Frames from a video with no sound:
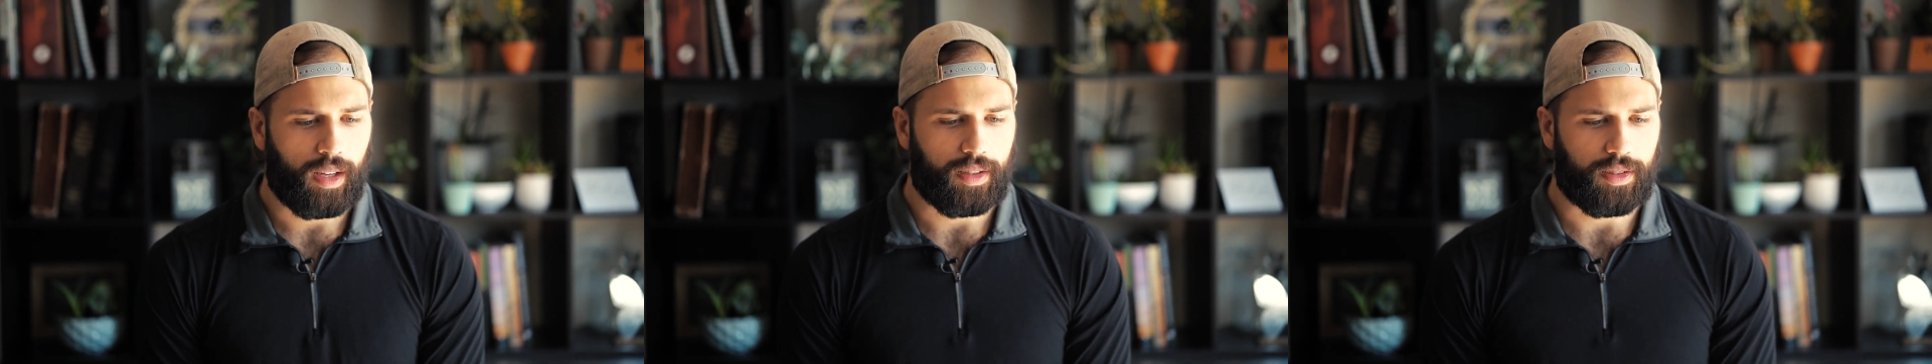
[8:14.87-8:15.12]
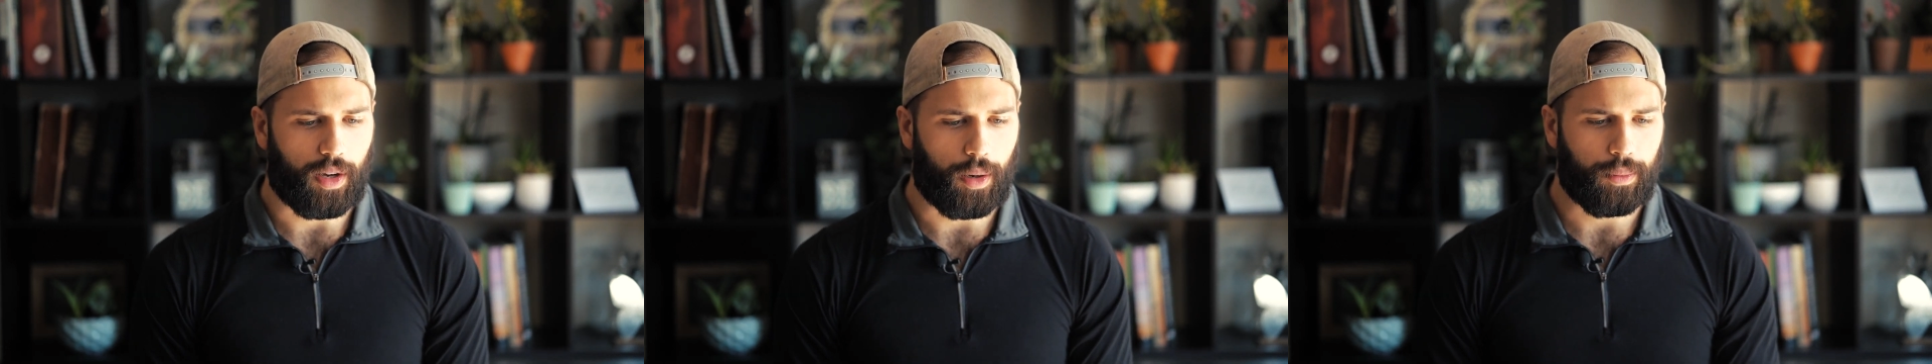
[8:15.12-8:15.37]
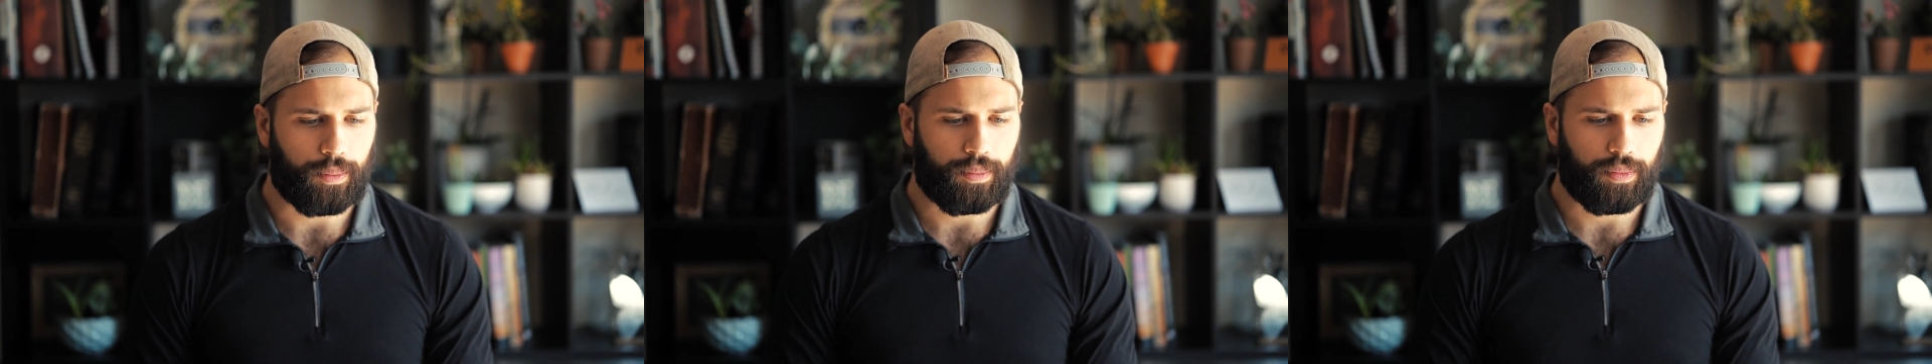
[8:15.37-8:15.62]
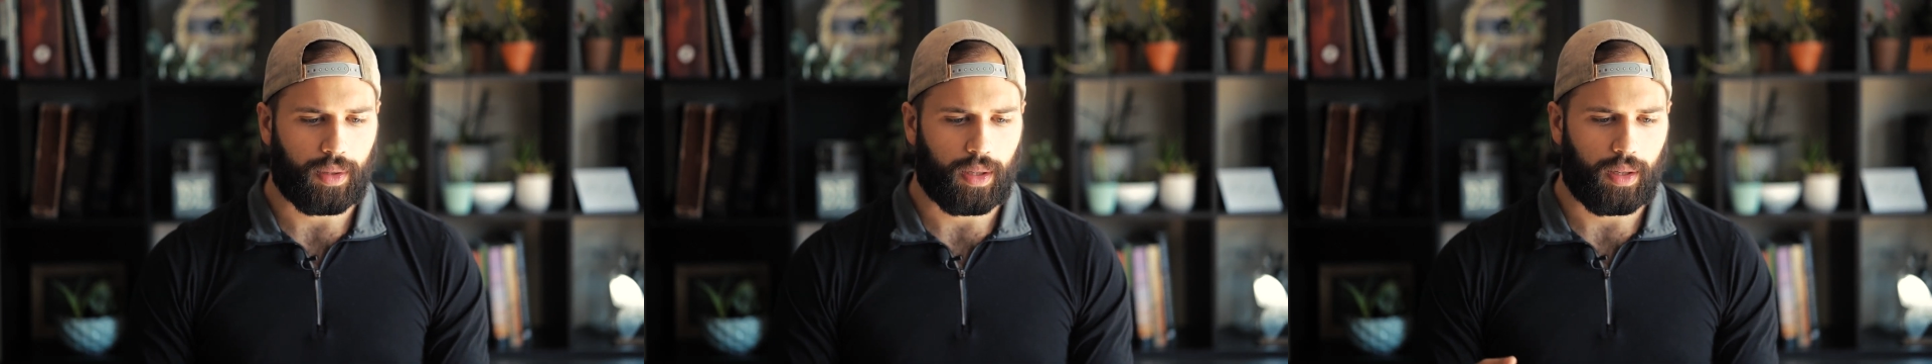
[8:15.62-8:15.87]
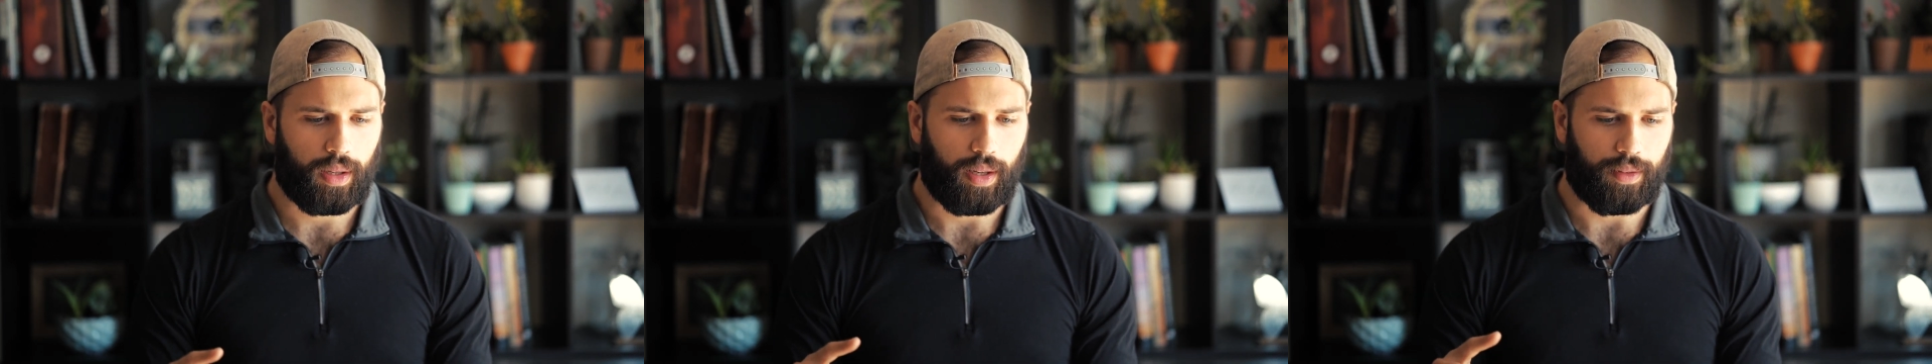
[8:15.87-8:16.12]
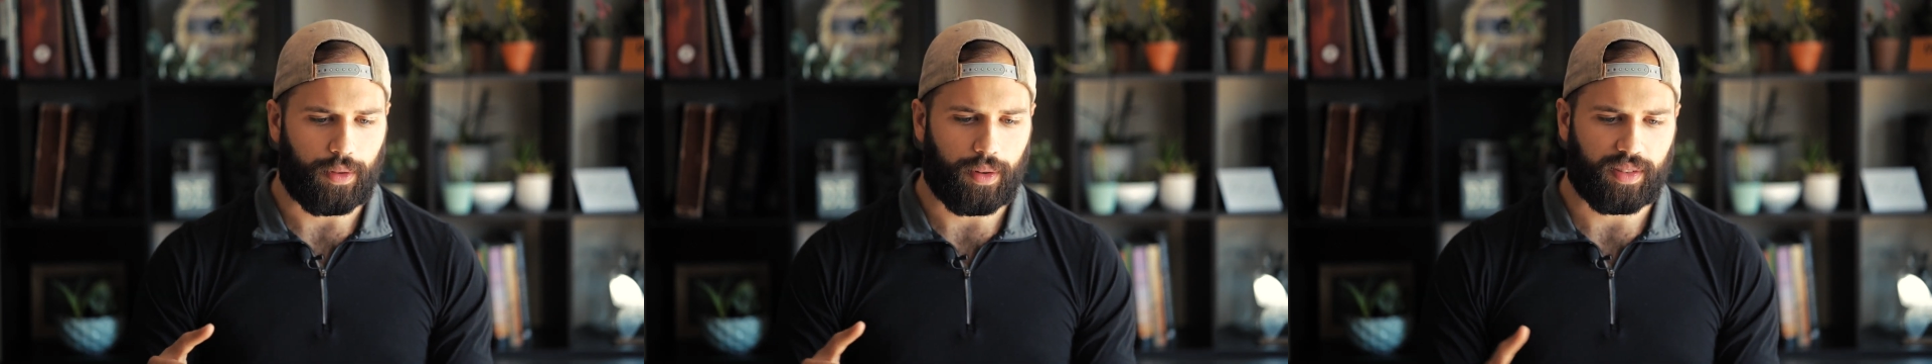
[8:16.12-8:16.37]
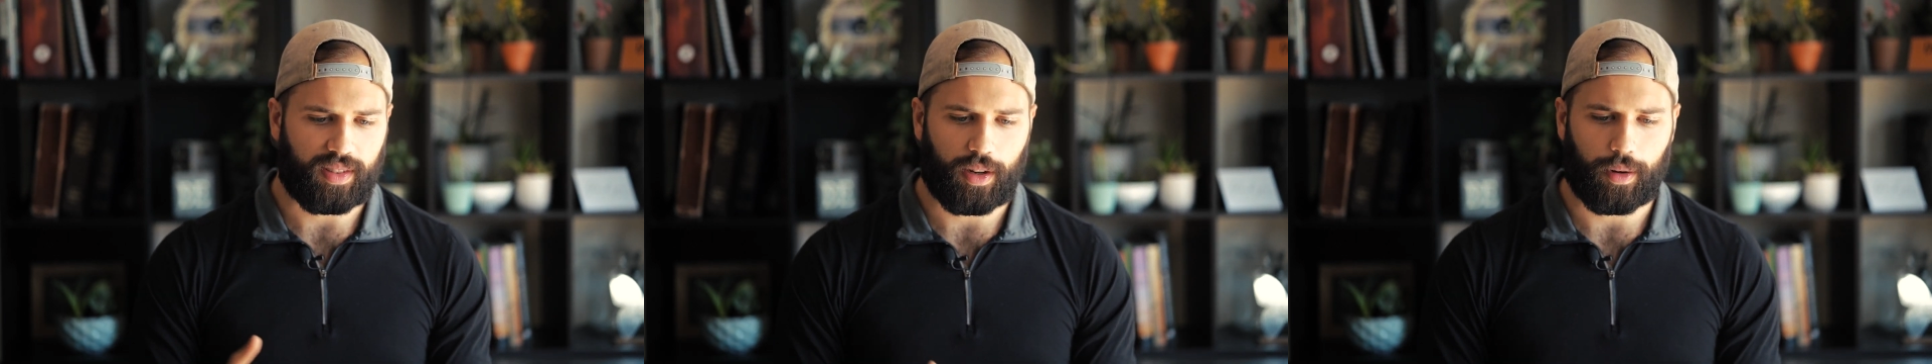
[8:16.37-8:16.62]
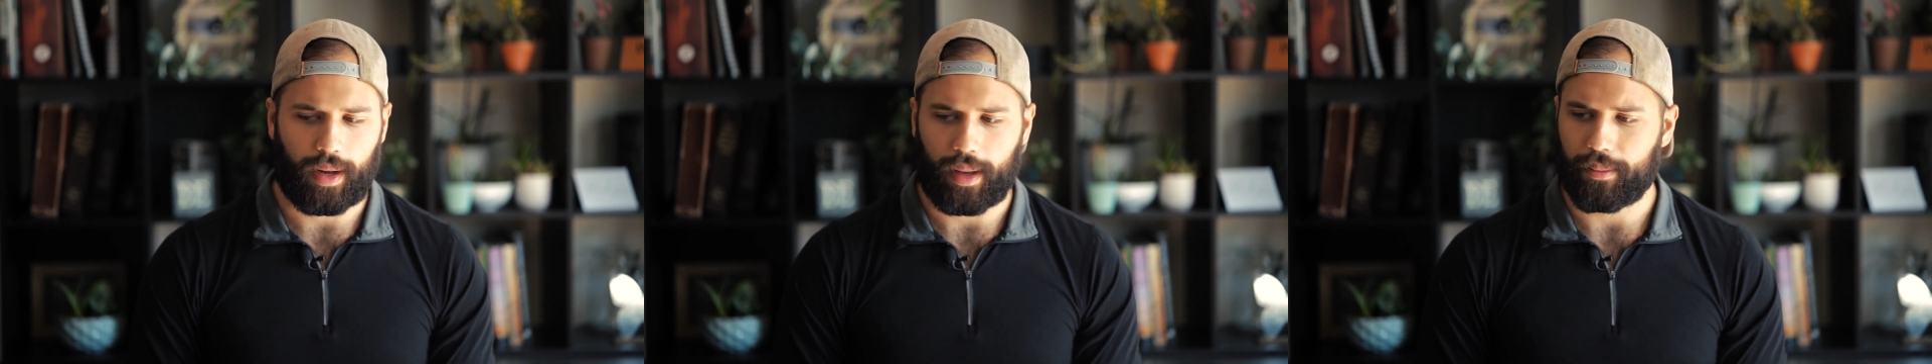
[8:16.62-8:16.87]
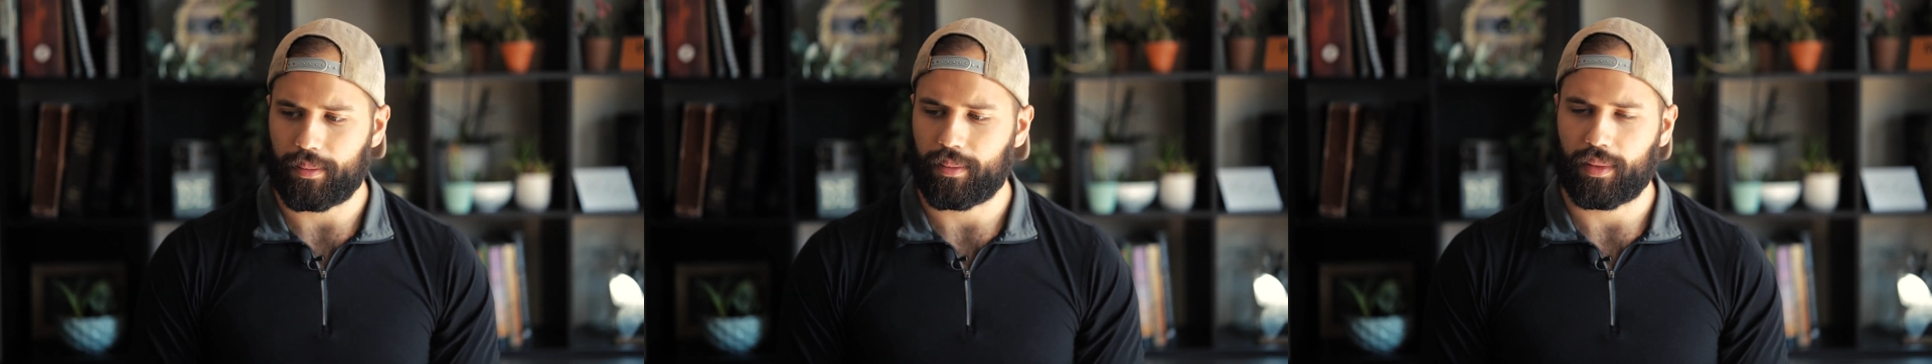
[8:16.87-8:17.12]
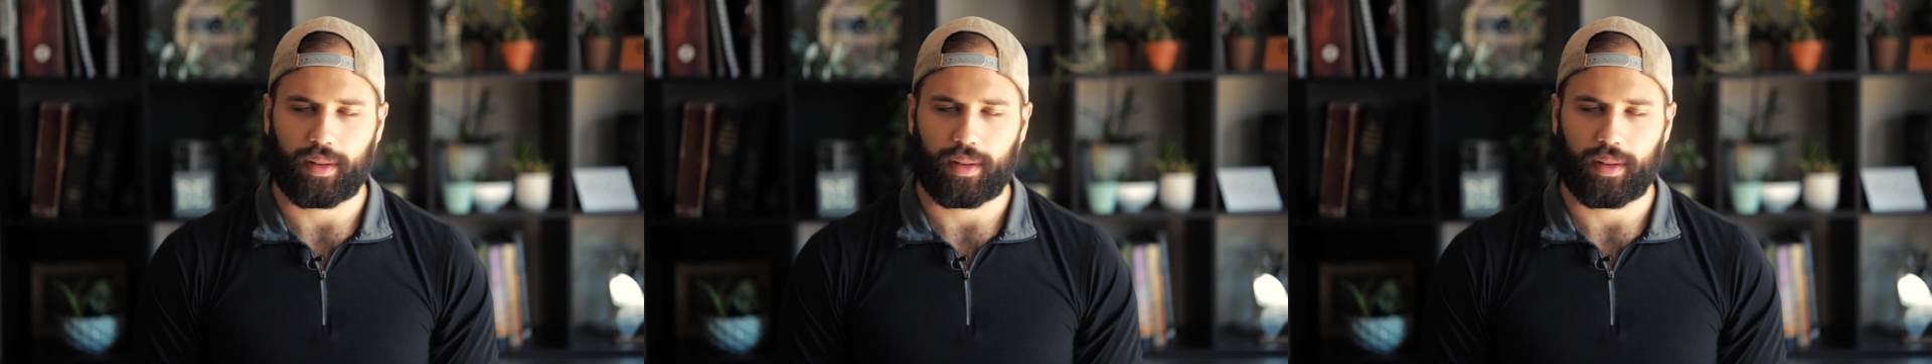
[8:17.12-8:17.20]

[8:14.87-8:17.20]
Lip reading: So if you have a CRM,